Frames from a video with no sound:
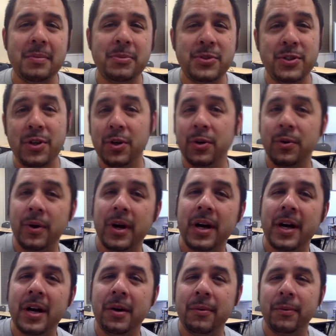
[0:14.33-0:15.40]
So
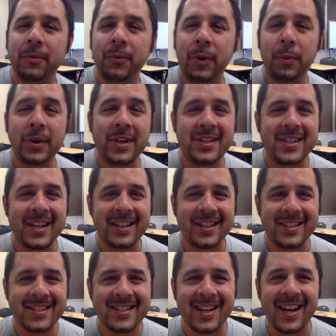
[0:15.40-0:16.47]
we wanted to take
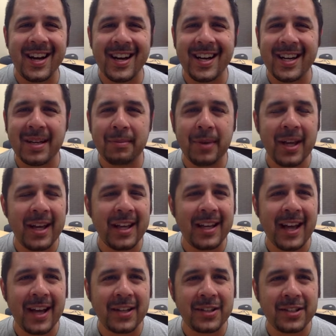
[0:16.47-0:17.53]
this time and
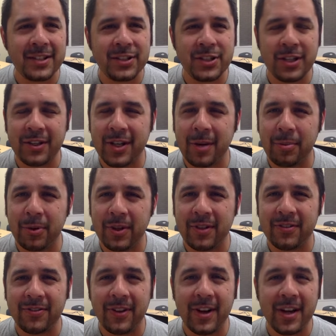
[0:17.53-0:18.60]
actually share a couple
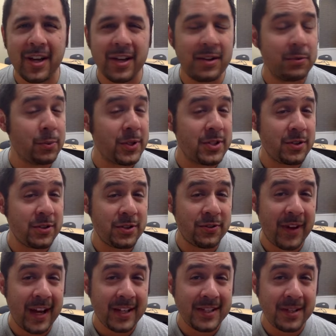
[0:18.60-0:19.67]
of research
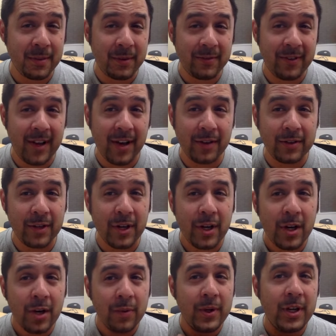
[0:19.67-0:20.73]
facts that we found
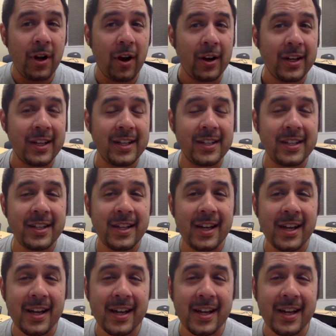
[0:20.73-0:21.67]
regarding